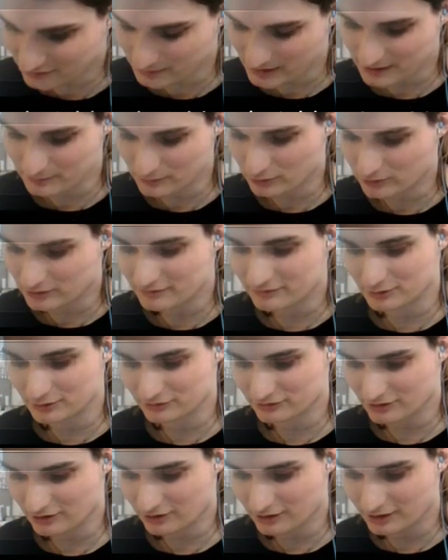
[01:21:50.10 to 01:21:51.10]
make more of those
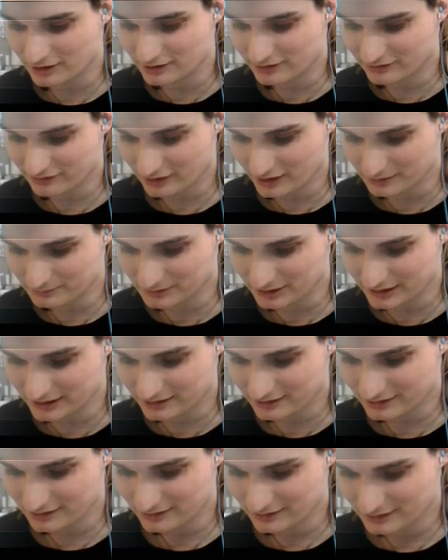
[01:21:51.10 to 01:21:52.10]
cards. I'm
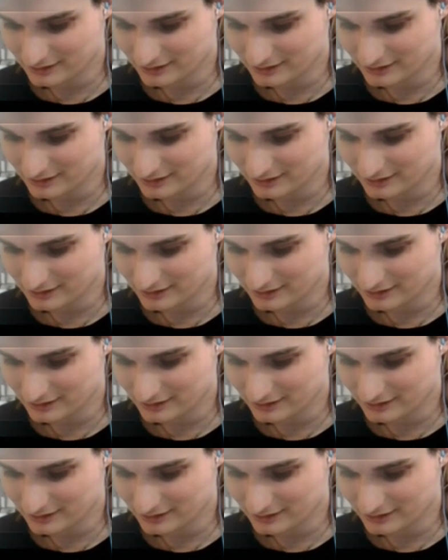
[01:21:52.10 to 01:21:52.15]
like